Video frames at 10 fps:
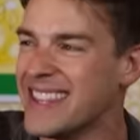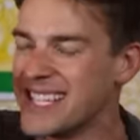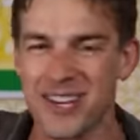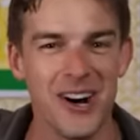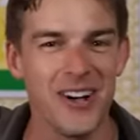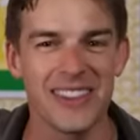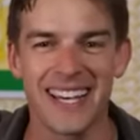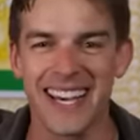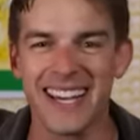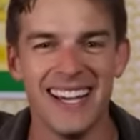this whole
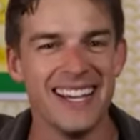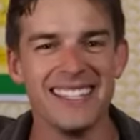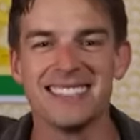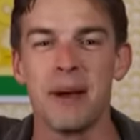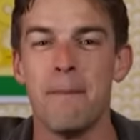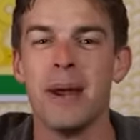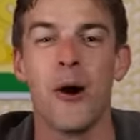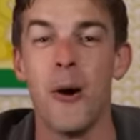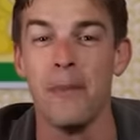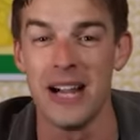thing, this is a big
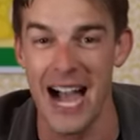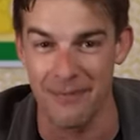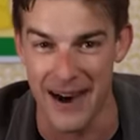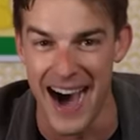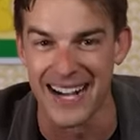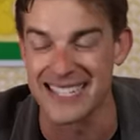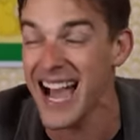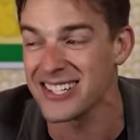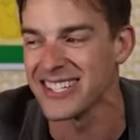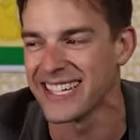old black box.
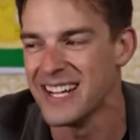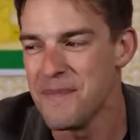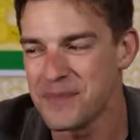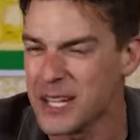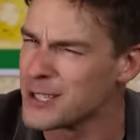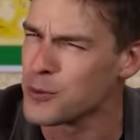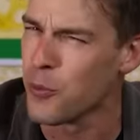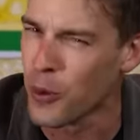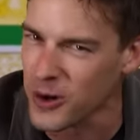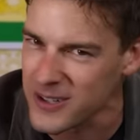Actually, it is
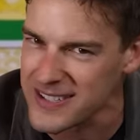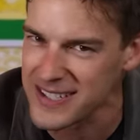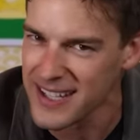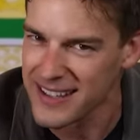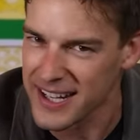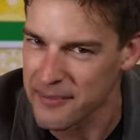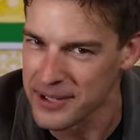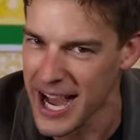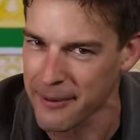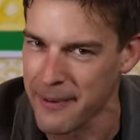worse than a black